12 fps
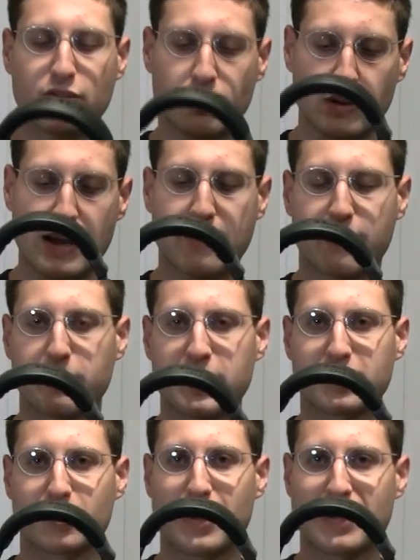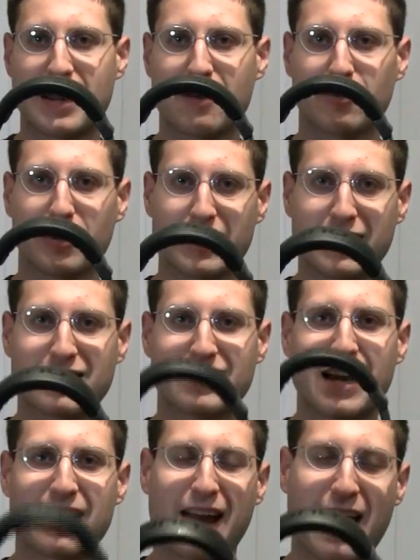Too loud for me, so I can't really
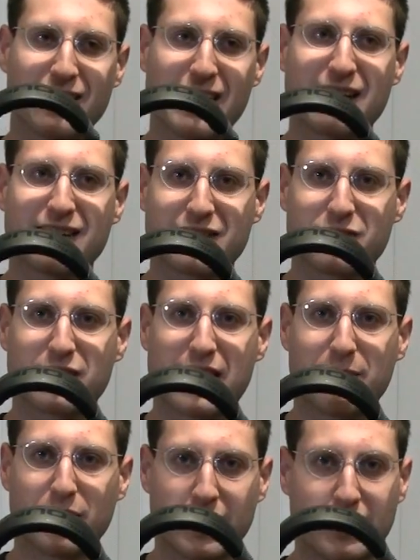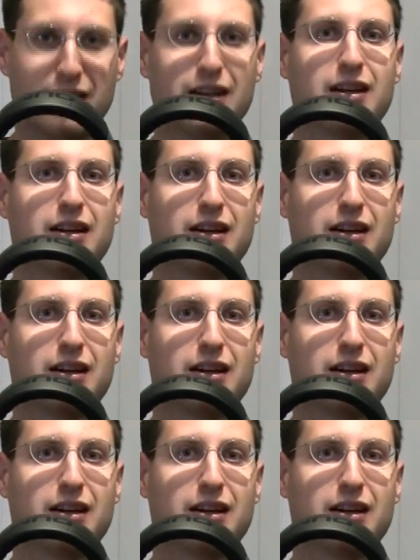tell you how loud they do get, but